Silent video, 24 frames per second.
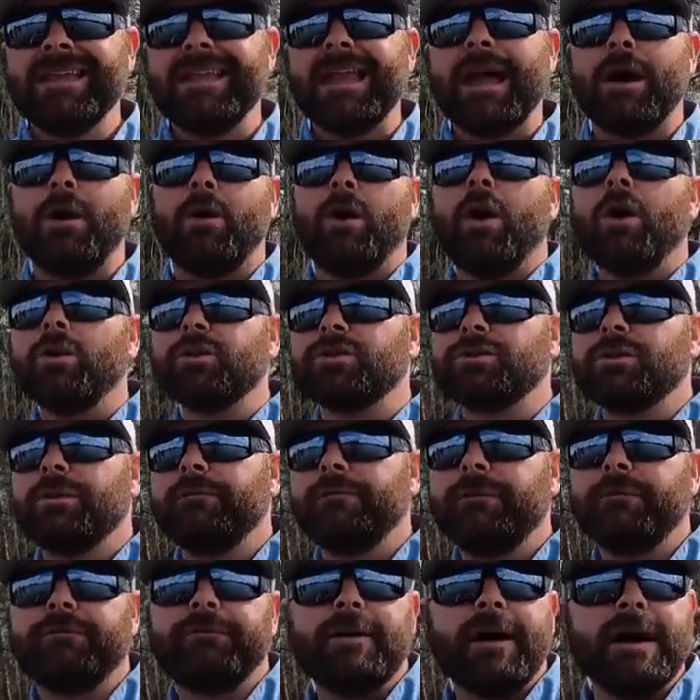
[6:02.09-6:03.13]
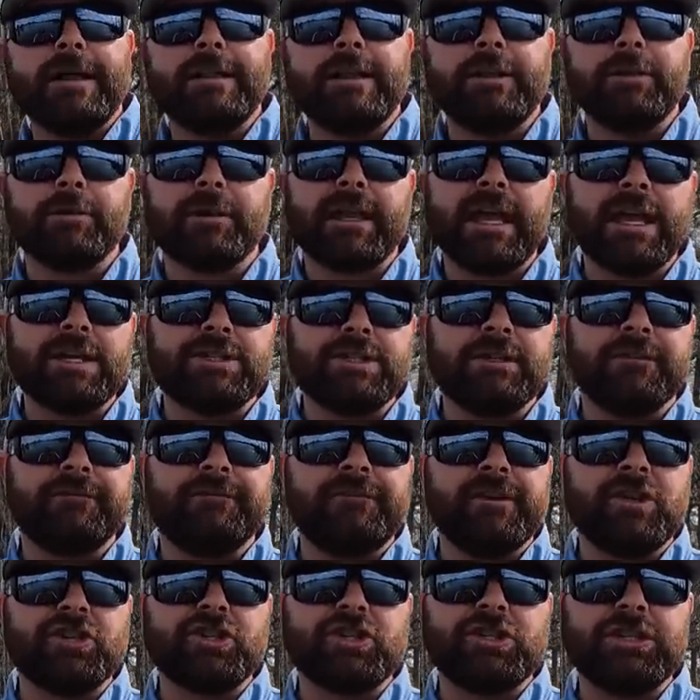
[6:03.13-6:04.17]
Now also, if you find that you're catching
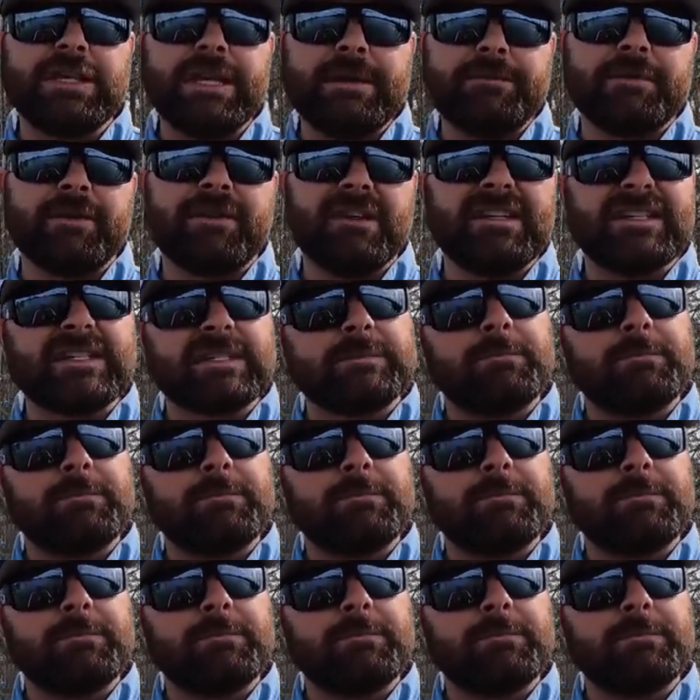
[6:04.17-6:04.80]
fish typically